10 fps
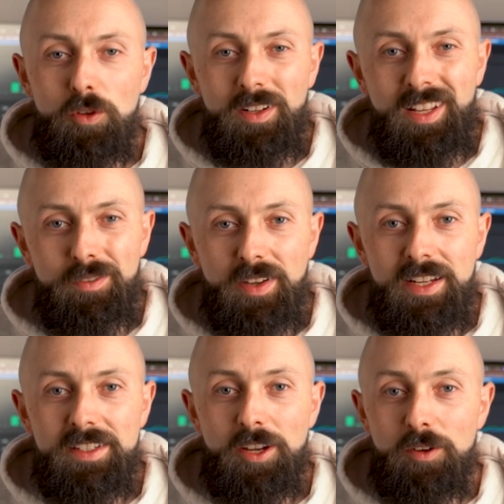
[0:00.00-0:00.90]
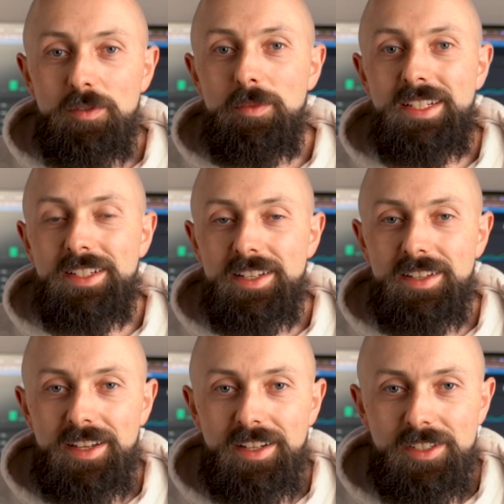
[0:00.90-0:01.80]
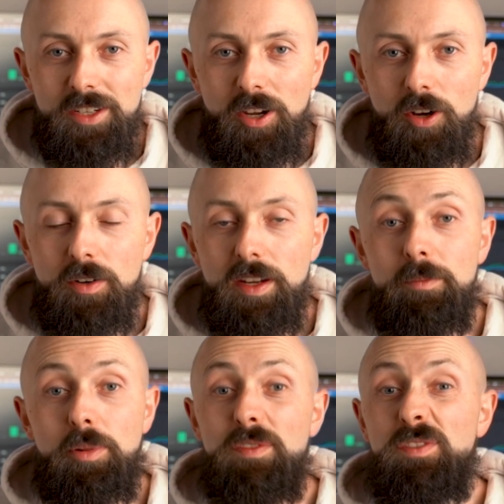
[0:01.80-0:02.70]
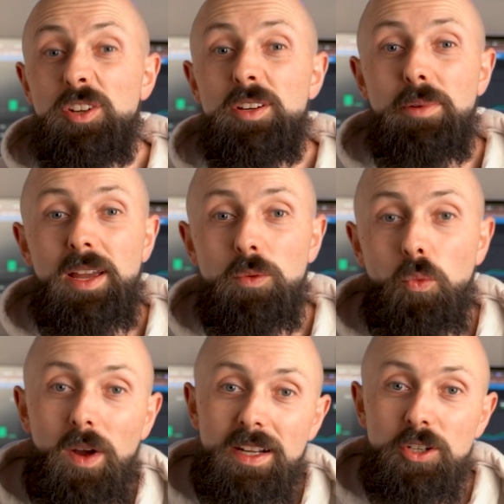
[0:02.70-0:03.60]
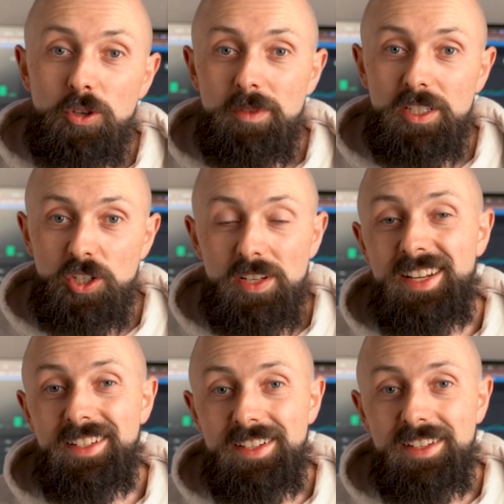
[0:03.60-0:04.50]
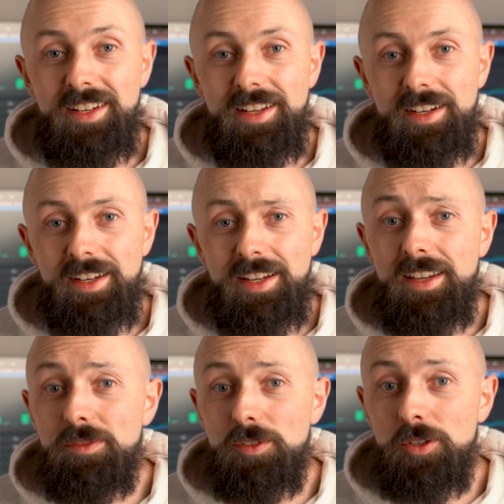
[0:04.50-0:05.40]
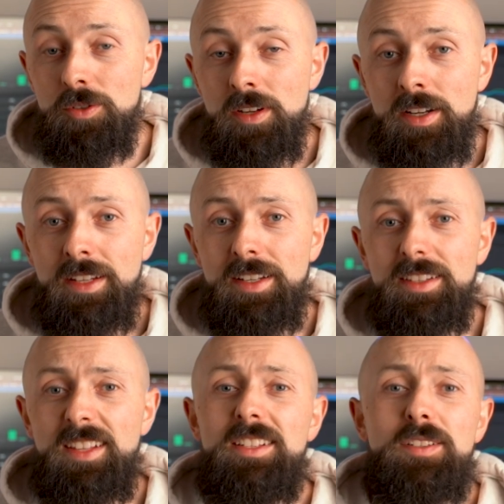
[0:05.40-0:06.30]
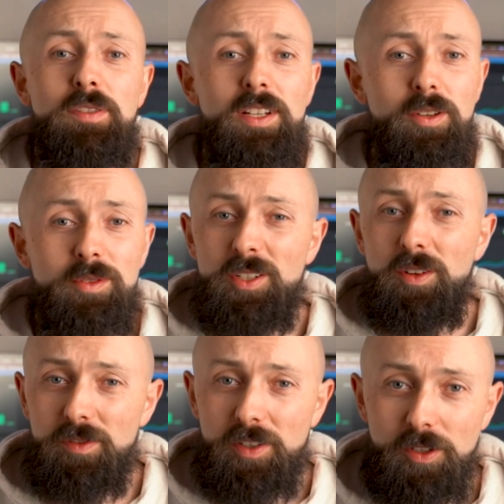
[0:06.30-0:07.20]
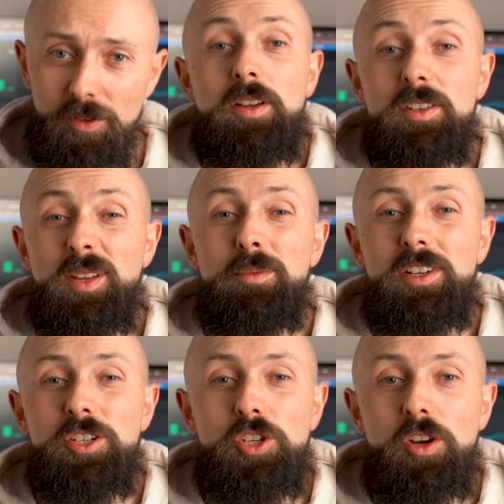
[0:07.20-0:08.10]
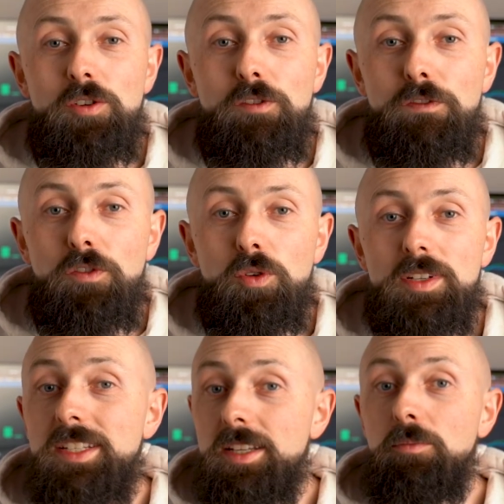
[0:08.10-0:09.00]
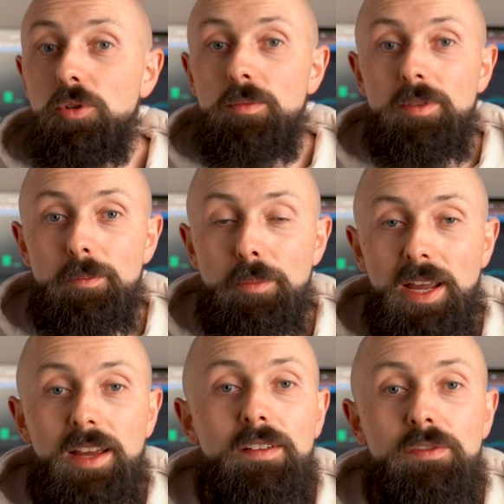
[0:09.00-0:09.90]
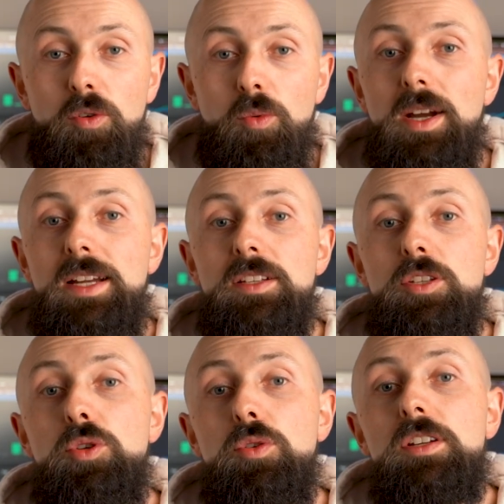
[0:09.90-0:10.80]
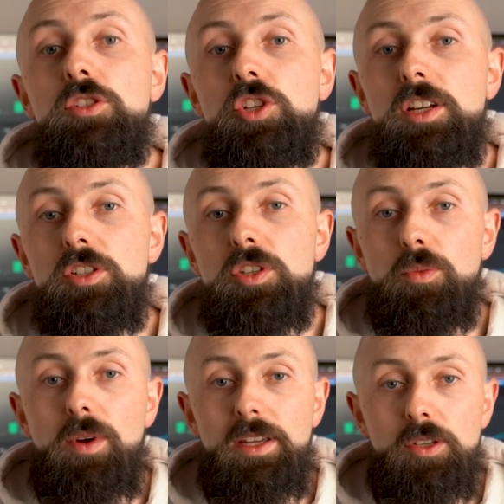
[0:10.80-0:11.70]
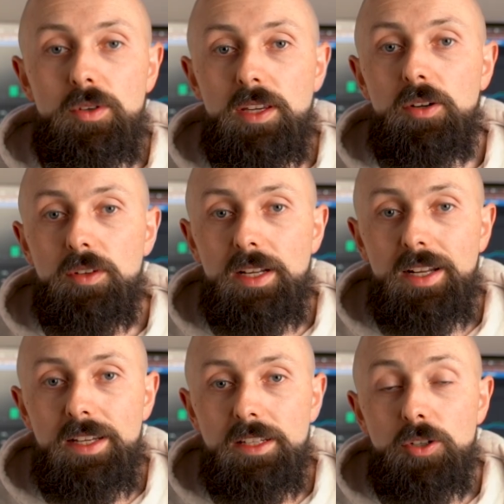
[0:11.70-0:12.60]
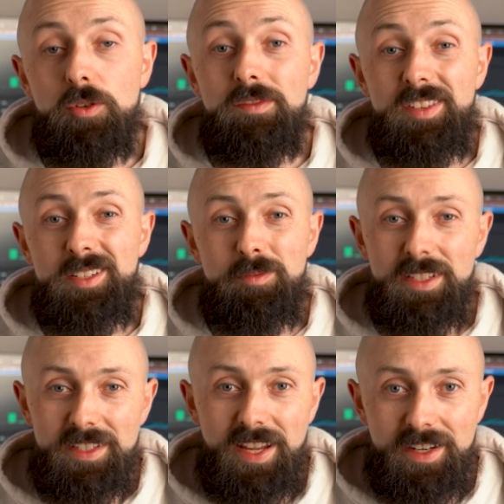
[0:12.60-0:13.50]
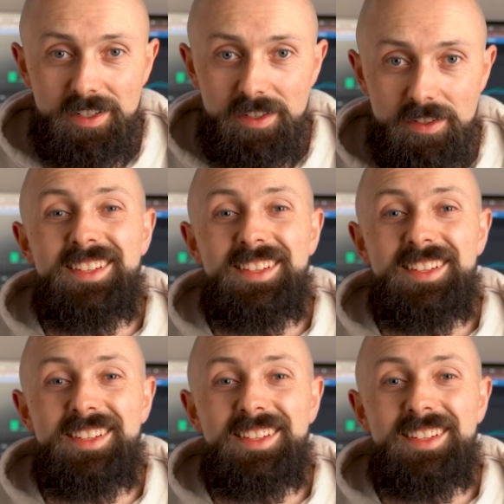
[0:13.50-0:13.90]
you love handing over money to the ATO and prefer to pay way too much tax than you legally have to, then this video is not for you, because I'm going to show you 4 simple but powerful ways you can change the way you calculate your investment taxes.